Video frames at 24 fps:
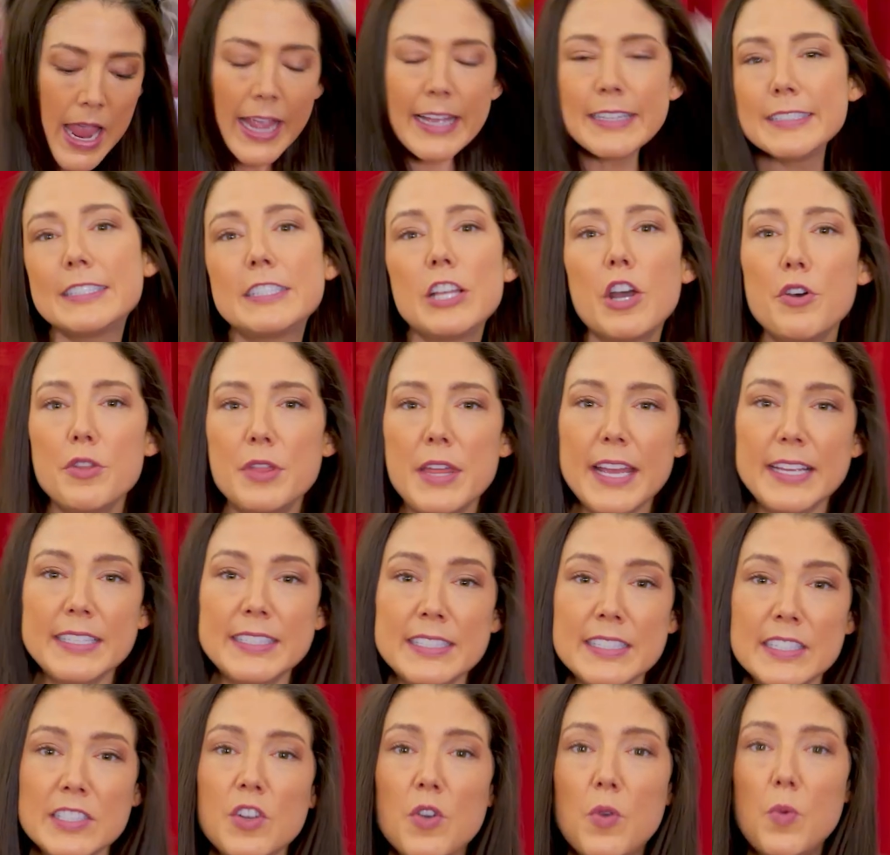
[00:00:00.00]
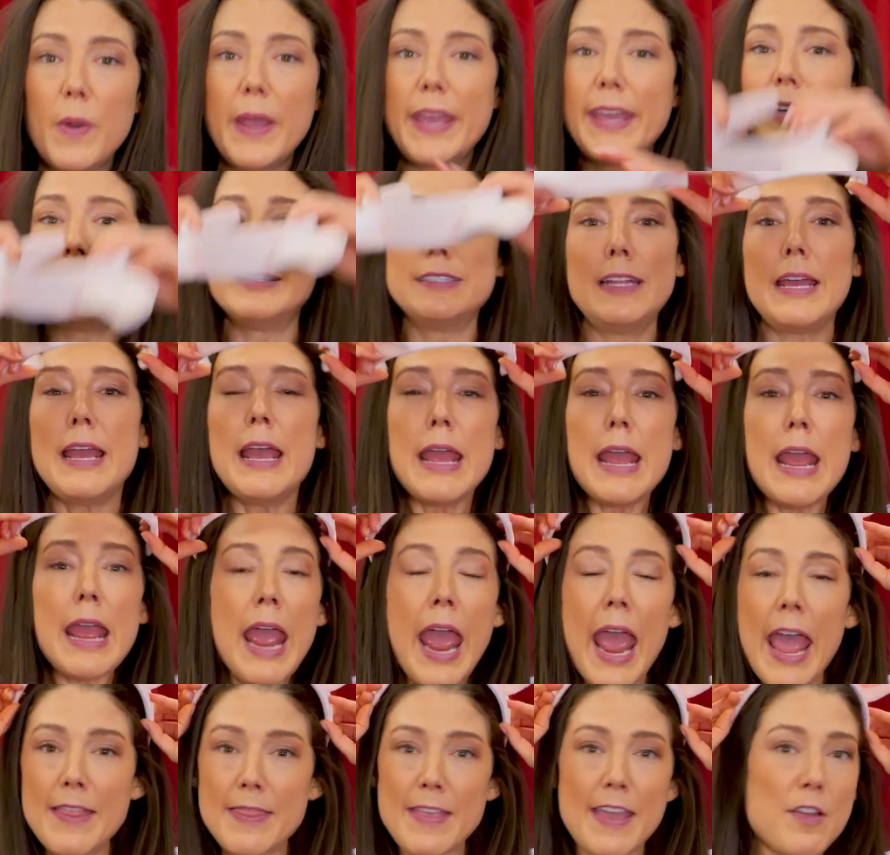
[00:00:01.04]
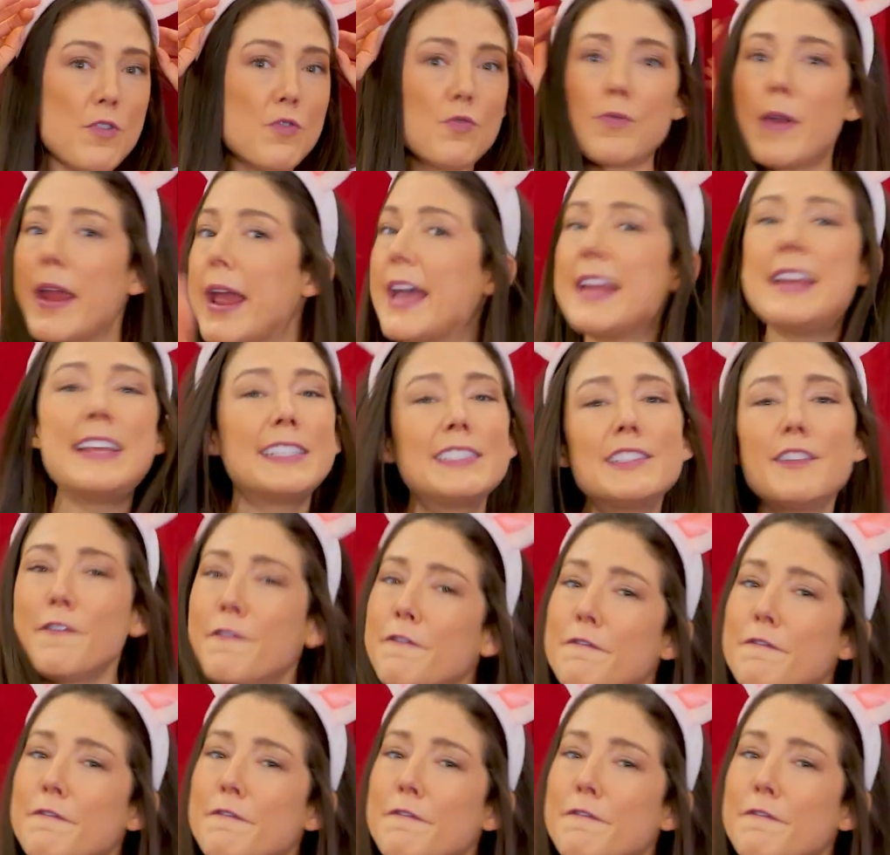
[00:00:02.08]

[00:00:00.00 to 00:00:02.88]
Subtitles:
And so they squealed and they ran as